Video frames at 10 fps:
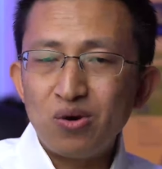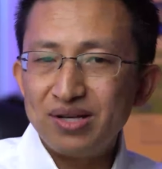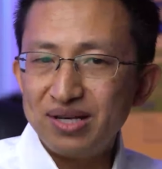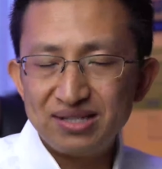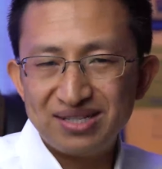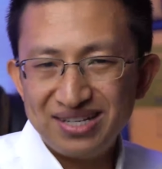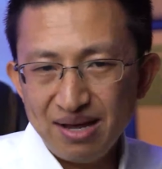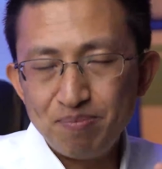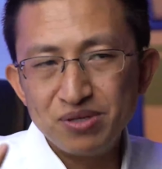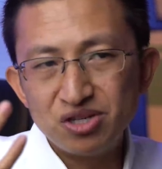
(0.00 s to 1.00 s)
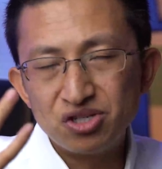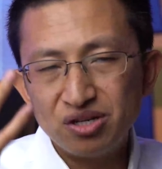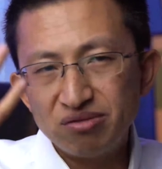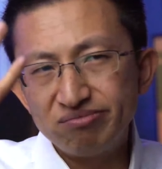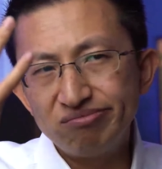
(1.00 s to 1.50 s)
or is the debt
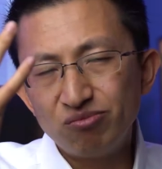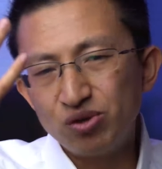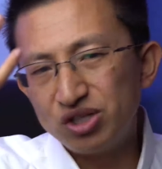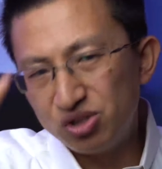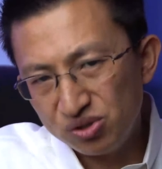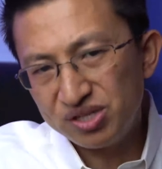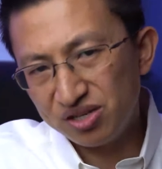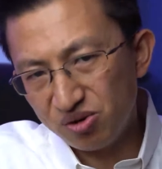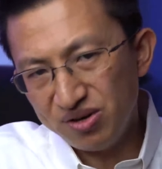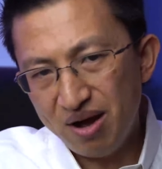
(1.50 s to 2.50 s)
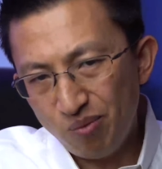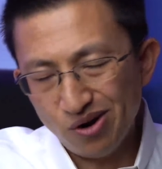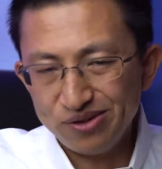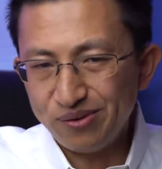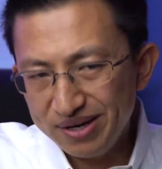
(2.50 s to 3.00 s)
position reducing your net
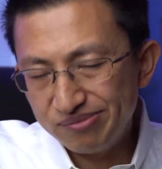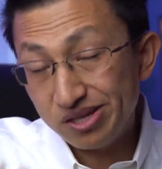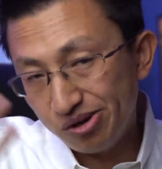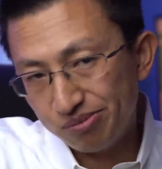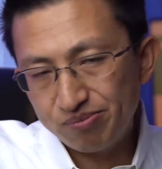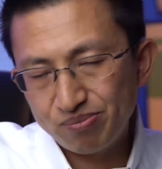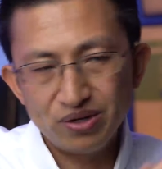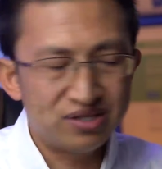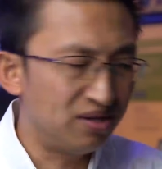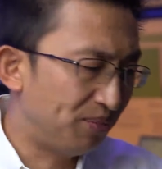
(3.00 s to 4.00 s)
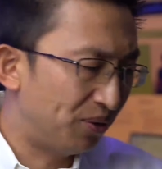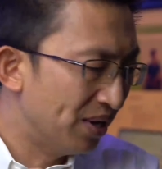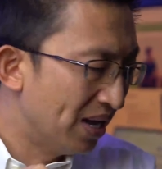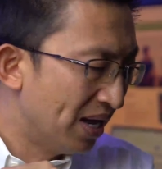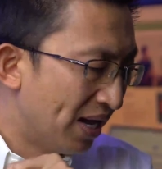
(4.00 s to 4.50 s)
worth, right? So pretty simple.